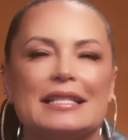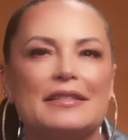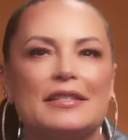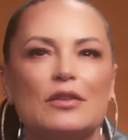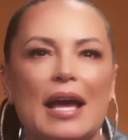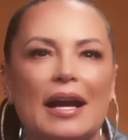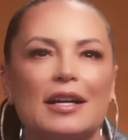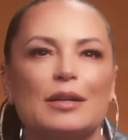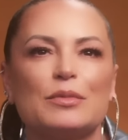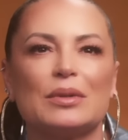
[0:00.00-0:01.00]
so that
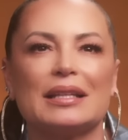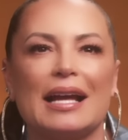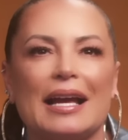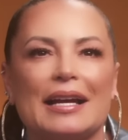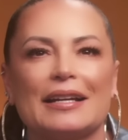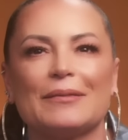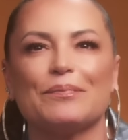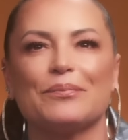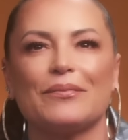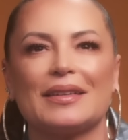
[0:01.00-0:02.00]
comes with like
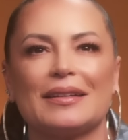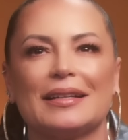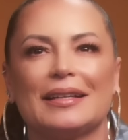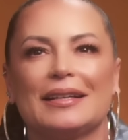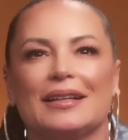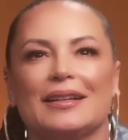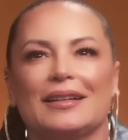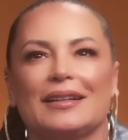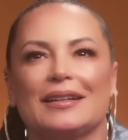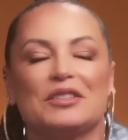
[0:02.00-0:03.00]
uh,